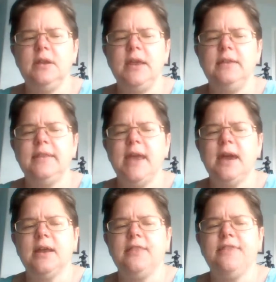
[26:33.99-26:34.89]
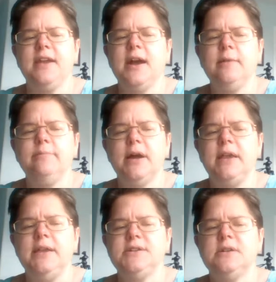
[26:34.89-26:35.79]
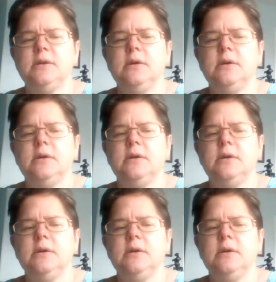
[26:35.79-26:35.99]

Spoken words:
in that, I think I might